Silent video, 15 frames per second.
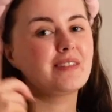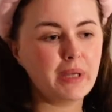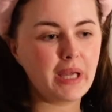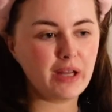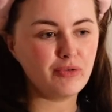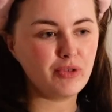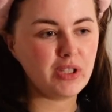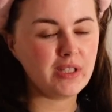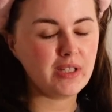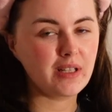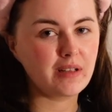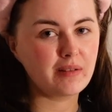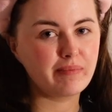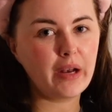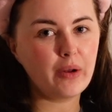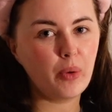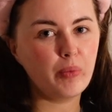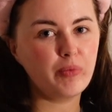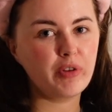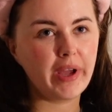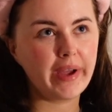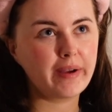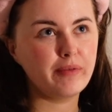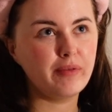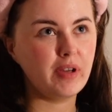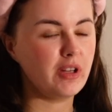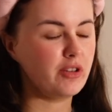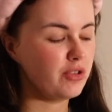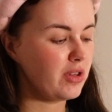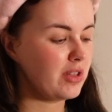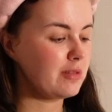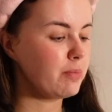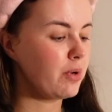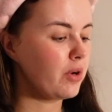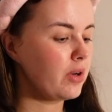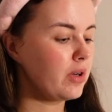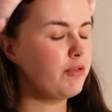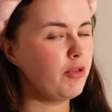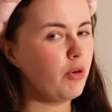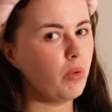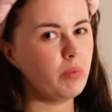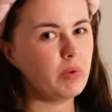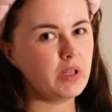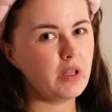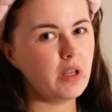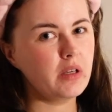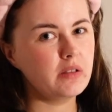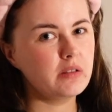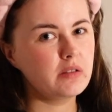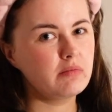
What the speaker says: begin reading, and hopefully I can finish this book before midnight.